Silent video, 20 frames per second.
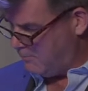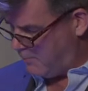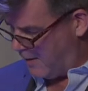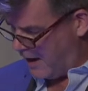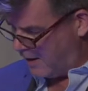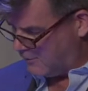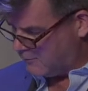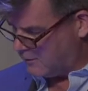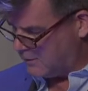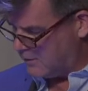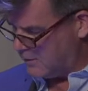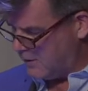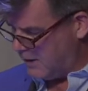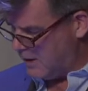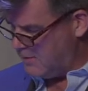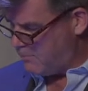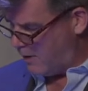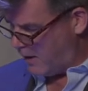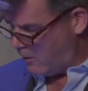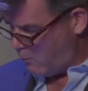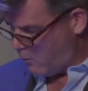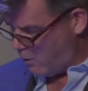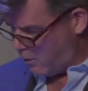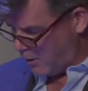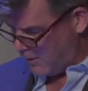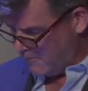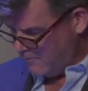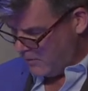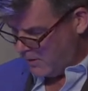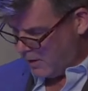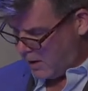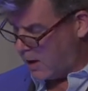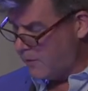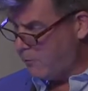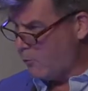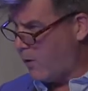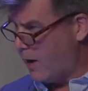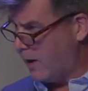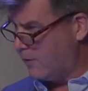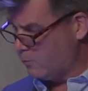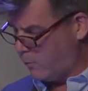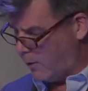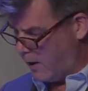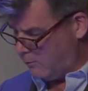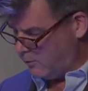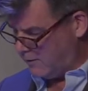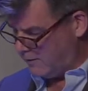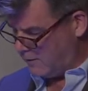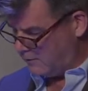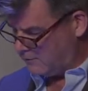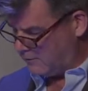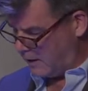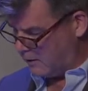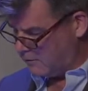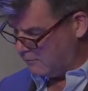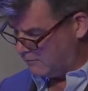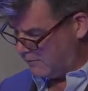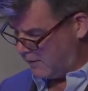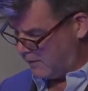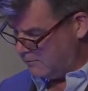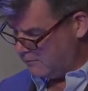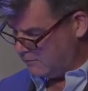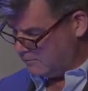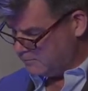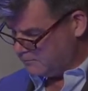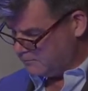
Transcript: passionately by war. Otherwise, why would they sacrifice?